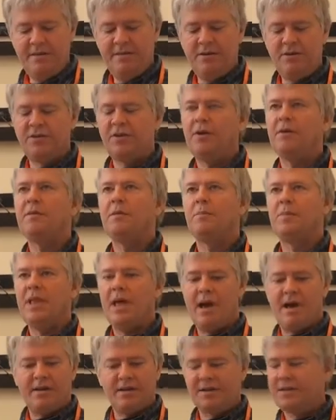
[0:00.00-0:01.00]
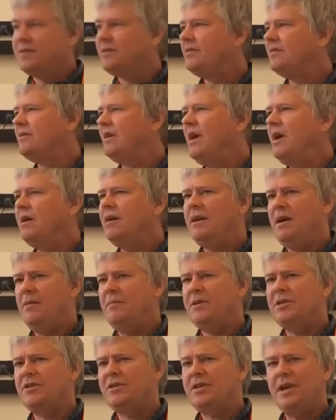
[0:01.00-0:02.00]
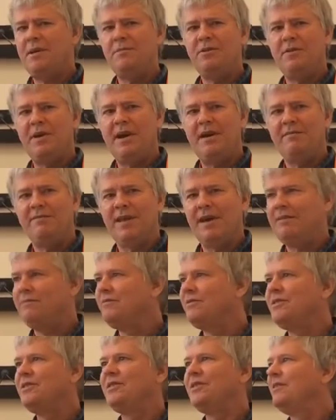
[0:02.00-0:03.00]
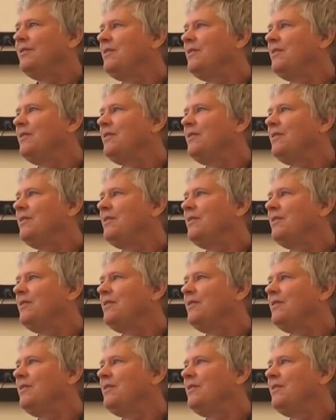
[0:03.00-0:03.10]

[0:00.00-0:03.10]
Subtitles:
There's all the blocks. How much time do I have left?